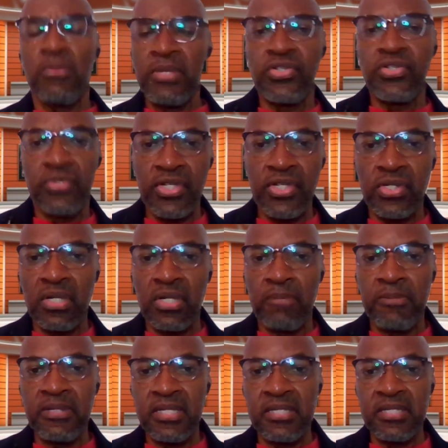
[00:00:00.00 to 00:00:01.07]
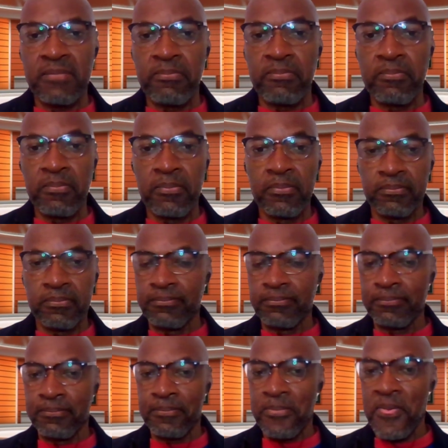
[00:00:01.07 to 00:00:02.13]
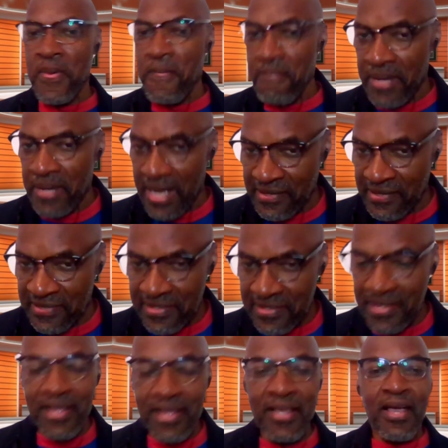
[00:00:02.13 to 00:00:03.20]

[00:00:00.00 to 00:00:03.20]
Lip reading: And we tradition up in this place.